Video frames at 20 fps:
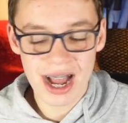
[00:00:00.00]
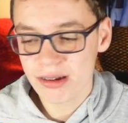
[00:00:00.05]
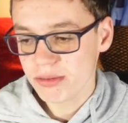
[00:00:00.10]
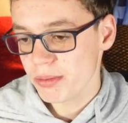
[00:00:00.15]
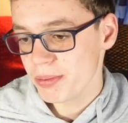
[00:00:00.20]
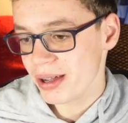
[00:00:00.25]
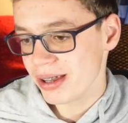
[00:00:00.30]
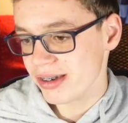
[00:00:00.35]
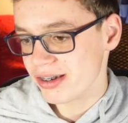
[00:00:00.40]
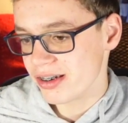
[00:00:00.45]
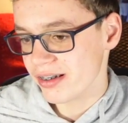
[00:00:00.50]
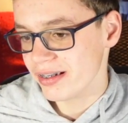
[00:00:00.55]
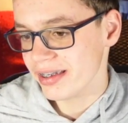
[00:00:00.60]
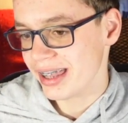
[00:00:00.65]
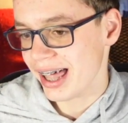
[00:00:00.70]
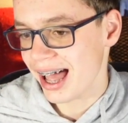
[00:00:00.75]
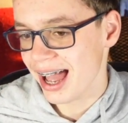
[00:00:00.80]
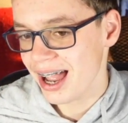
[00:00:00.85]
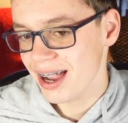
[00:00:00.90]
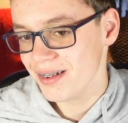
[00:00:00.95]
I'm about to go
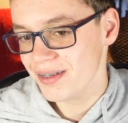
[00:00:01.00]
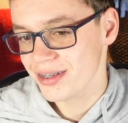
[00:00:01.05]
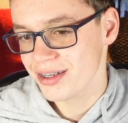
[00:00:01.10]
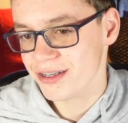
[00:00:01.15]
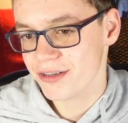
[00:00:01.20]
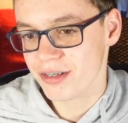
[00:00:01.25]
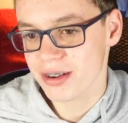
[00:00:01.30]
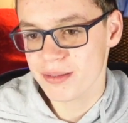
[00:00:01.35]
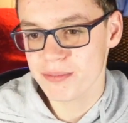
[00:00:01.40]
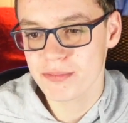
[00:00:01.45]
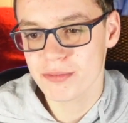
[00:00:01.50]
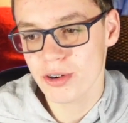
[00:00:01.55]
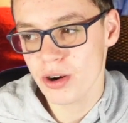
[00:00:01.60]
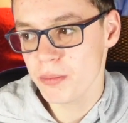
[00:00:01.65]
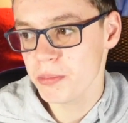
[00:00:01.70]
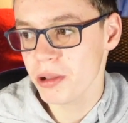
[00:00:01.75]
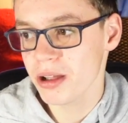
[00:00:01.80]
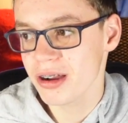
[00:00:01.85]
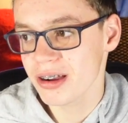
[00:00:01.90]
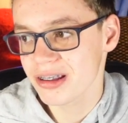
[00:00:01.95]
live stream
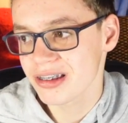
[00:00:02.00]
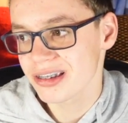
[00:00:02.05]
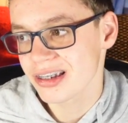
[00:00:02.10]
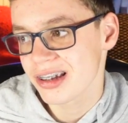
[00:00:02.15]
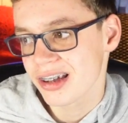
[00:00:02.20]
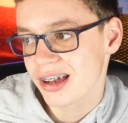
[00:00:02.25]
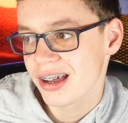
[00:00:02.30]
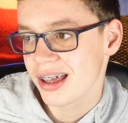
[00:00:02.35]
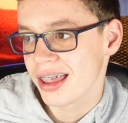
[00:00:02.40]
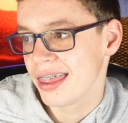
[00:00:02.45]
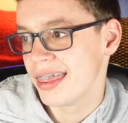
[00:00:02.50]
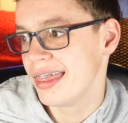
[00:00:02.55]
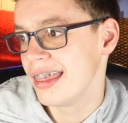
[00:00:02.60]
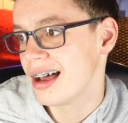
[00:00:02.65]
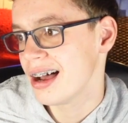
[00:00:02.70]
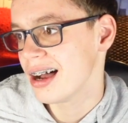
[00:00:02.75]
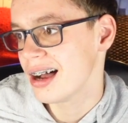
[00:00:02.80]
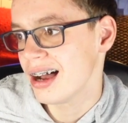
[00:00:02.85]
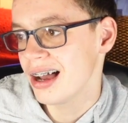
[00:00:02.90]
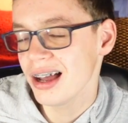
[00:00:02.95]
Roblox
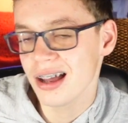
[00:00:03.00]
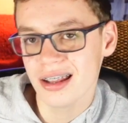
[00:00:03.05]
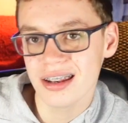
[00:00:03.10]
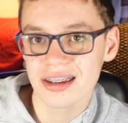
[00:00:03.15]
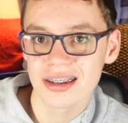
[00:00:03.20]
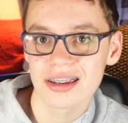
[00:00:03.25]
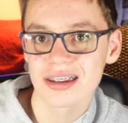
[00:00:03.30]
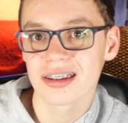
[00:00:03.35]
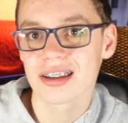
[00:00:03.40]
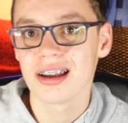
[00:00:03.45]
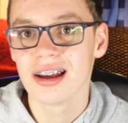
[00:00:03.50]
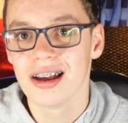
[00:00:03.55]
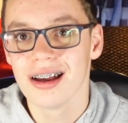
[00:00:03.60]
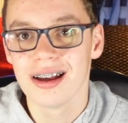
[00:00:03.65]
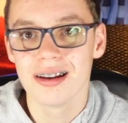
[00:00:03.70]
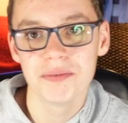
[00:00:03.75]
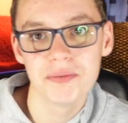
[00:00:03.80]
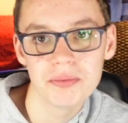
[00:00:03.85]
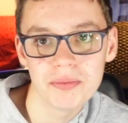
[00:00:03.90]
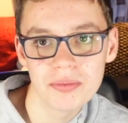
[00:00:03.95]
The Hunt.
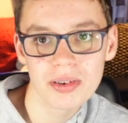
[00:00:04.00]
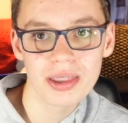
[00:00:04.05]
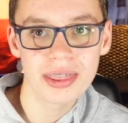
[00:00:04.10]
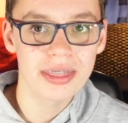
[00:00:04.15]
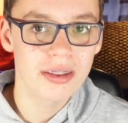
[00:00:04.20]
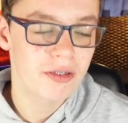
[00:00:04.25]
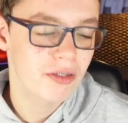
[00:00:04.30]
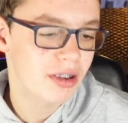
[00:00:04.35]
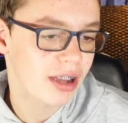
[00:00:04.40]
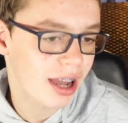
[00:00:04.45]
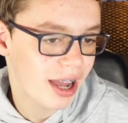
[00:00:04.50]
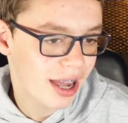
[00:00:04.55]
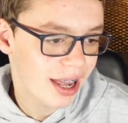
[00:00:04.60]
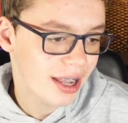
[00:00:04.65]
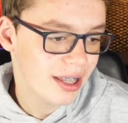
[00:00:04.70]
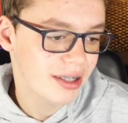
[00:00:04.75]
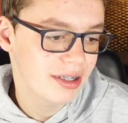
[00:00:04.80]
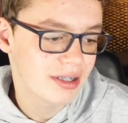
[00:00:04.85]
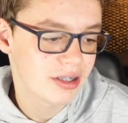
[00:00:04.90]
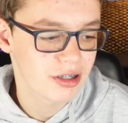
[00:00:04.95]
Um, with you
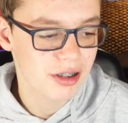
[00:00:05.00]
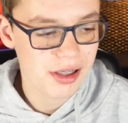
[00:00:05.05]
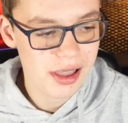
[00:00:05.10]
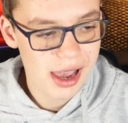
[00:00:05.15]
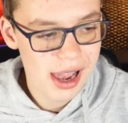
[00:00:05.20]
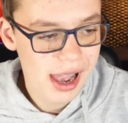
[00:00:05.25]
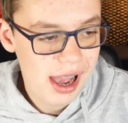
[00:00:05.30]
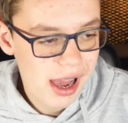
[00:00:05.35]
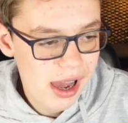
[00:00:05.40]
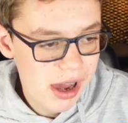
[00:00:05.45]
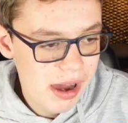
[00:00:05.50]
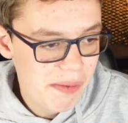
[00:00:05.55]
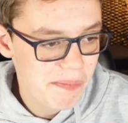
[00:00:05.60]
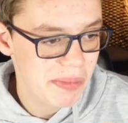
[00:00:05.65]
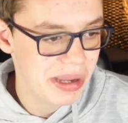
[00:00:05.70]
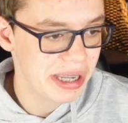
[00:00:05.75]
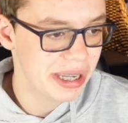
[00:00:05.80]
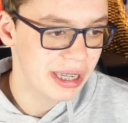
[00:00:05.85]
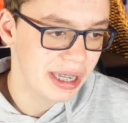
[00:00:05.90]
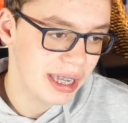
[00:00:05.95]
guys, chill out,
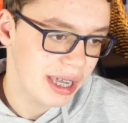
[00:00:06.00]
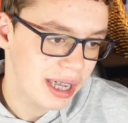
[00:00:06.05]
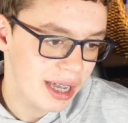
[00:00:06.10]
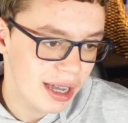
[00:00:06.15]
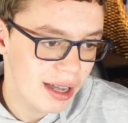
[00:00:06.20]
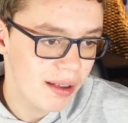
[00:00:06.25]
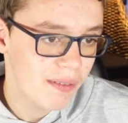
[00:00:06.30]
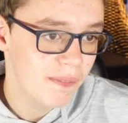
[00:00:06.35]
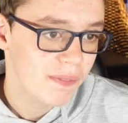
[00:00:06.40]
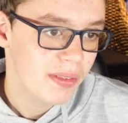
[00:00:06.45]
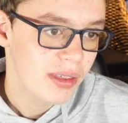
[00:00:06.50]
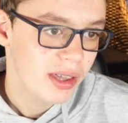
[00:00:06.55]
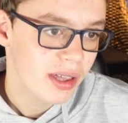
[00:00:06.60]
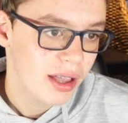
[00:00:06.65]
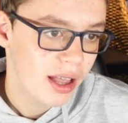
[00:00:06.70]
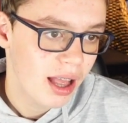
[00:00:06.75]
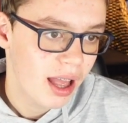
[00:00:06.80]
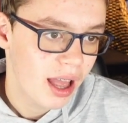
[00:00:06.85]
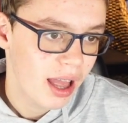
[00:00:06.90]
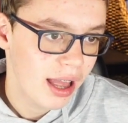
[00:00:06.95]
be here,
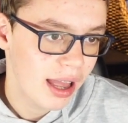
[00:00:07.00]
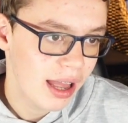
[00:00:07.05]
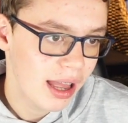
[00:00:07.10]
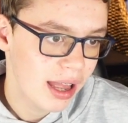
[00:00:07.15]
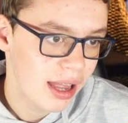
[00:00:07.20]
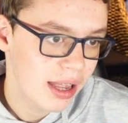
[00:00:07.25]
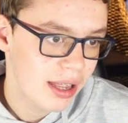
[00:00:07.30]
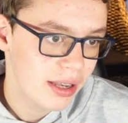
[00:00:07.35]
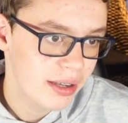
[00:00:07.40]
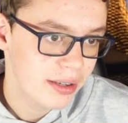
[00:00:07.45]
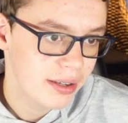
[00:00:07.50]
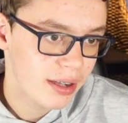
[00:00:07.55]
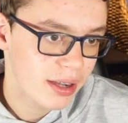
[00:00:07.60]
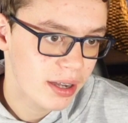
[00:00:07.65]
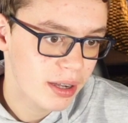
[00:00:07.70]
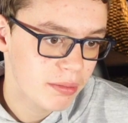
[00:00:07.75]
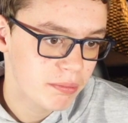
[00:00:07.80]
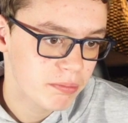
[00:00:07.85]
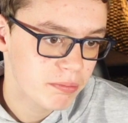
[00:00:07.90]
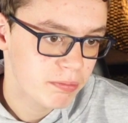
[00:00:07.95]
and
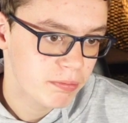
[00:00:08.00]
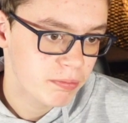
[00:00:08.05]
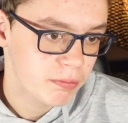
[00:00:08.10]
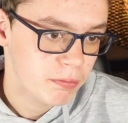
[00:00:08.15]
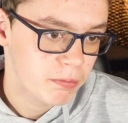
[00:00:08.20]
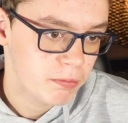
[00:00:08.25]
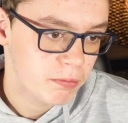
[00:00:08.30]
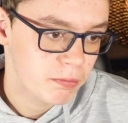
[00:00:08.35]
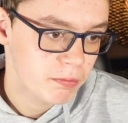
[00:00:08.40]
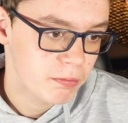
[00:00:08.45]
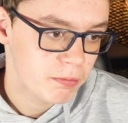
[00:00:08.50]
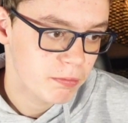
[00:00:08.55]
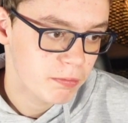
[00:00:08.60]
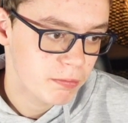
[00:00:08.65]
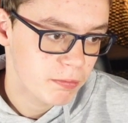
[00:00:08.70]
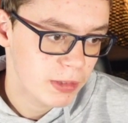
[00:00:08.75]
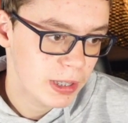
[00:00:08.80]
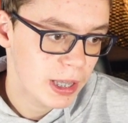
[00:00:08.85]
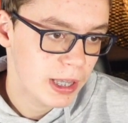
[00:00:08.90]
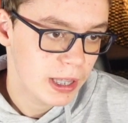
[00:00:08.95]
um,
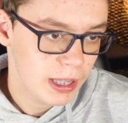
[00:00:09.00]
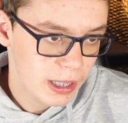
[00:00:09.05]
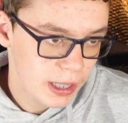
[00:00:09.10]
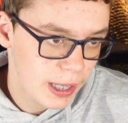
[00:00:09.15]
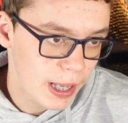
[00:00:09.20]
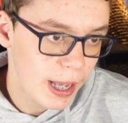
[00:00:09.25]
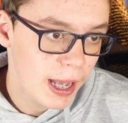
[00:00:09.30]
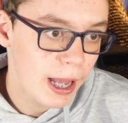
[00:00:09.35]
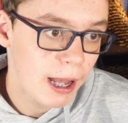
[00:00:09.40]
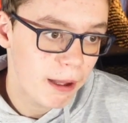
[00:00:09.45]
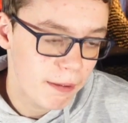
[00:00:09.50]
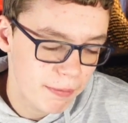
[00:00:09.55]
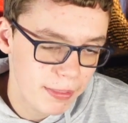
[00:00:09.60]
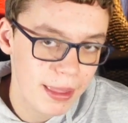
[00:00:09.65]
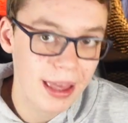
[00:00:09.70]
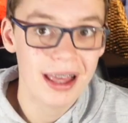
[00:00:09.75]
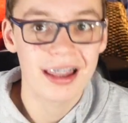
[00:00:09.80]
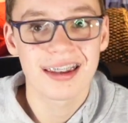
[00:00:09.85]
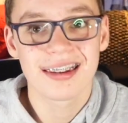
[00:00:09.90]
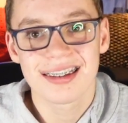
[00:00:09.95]
yeah,
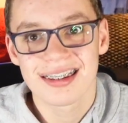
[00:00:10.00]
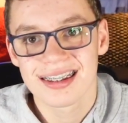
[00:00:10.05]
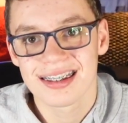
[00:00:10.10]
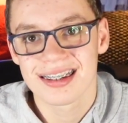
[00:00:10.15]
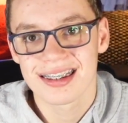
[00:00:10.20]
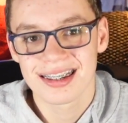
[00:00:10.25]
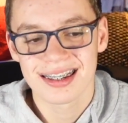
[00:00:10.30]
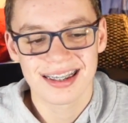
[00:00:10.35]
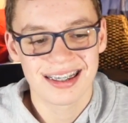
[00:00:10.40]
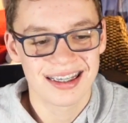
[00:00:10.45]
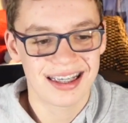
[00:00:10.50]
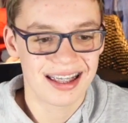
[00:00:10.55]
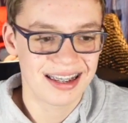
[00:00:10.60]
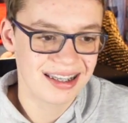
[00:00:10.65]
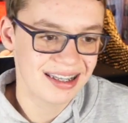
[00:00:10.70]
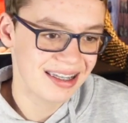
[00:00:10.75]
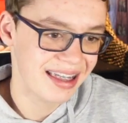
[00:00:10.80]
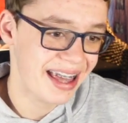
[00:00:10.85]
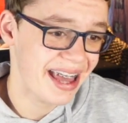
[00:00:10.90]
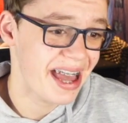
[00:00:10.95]
that's
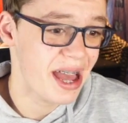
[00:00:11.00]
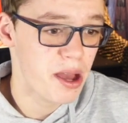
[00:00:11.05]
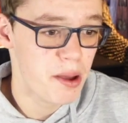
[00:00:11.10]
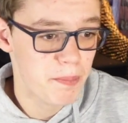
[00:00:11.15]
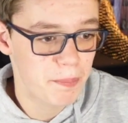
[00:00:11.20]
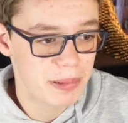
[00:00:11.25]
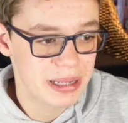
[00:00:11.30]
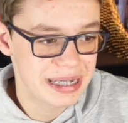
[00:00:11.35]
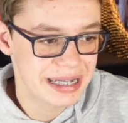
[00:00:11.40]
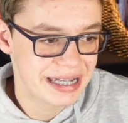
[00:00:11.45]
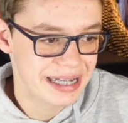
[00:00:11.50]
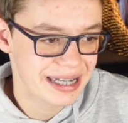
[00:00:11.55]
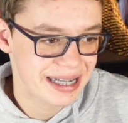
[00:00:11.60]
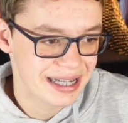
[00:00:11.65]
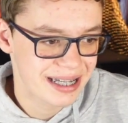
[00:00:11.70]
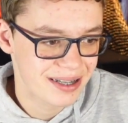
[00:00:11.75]
that's the haps.